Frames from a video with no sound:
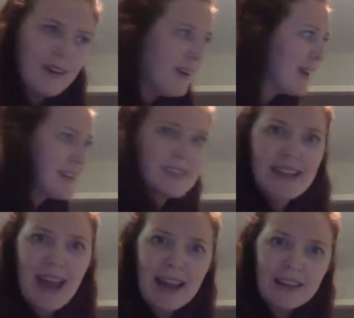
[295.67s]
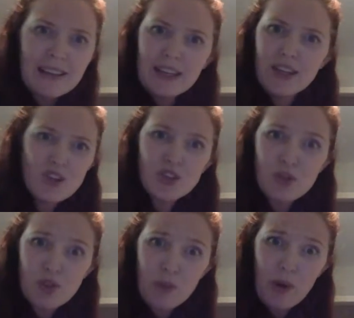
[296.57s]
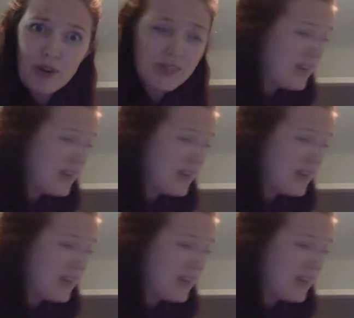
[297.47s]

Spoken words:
Exactly. You're so smart.